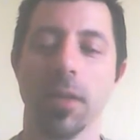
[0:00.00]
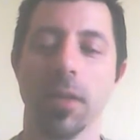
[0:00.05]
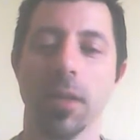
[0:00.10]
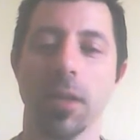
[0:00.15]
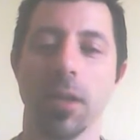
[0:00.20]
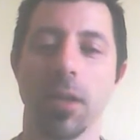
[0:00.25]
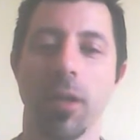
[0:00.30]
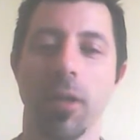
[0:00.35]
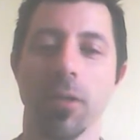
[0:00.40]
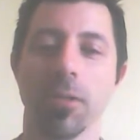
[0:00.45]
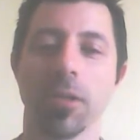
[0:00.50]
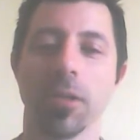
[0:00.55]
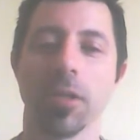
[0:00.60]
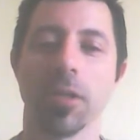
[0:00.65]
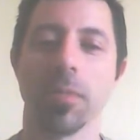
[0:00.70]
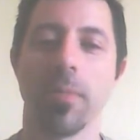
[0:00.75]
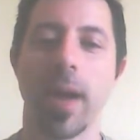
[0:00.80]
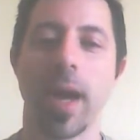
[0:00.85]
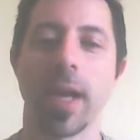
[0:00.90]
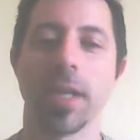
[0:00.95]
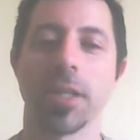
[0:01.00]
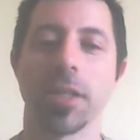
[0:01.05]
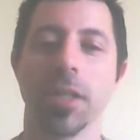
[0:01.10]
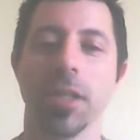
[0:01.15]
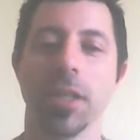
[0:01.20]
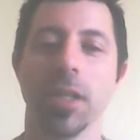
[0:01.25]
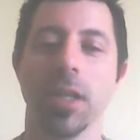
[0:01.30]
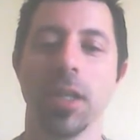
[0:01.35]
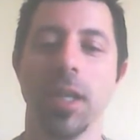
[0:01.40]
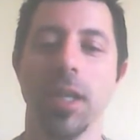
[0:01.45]
The closest
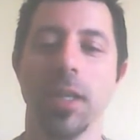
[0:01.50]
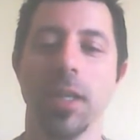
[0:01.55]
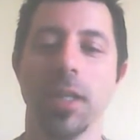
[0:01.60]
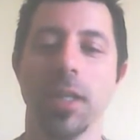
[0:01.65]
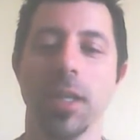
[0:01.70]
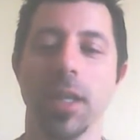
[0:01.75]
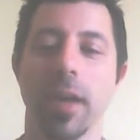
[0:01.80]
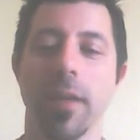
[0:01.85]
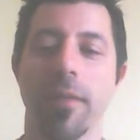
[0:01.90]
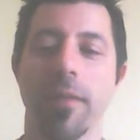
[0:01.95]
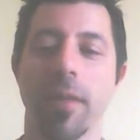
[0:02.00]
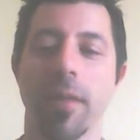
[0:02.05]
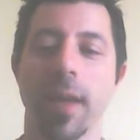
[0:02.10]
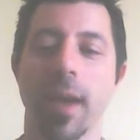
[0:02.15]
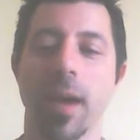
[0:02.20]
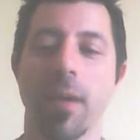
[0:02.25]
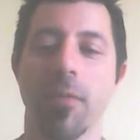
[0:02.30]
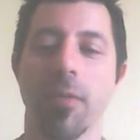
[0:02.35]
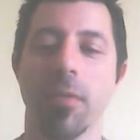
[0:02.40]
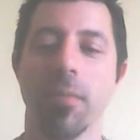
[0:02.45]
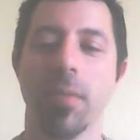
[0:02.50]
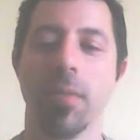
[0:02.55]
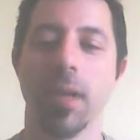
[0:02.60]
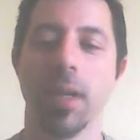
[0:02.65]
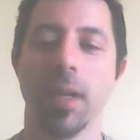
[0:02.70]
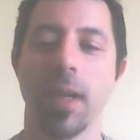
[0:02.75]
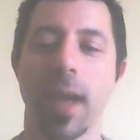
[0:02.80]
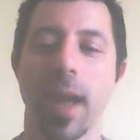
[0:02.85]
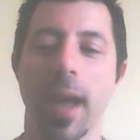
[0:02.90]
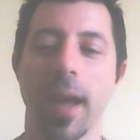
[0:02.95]
matching ETF for that would
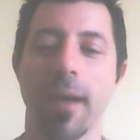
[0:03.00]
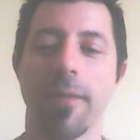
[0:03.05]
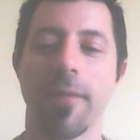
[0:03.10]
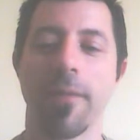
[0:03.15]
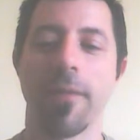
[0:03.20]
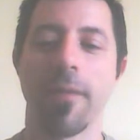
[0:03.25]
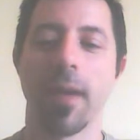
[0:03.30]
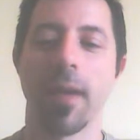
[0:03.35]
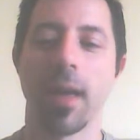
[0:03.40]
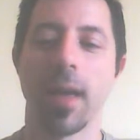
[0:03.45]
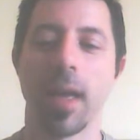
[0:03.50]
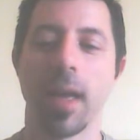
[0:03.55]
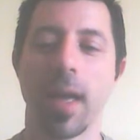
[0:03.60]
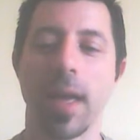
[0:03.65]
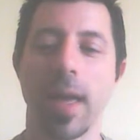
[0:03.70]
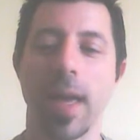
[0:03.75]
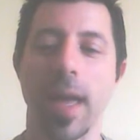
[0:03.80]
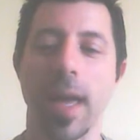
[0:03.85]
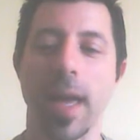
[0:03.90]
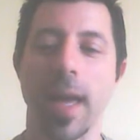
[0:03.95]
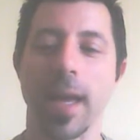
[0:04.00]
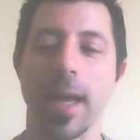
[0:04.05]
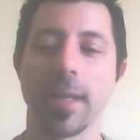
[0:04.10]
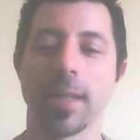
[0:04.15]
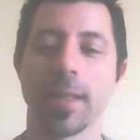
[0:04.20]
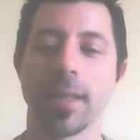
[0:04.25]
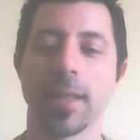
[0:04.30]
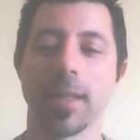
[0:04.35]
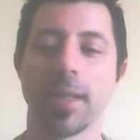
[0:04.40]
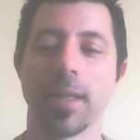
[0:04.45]
be
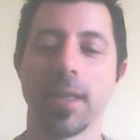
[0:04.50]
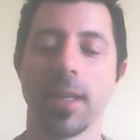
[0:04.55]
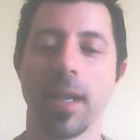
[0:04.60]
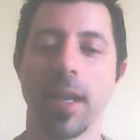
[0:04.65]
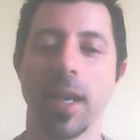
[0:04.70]
FSLCX.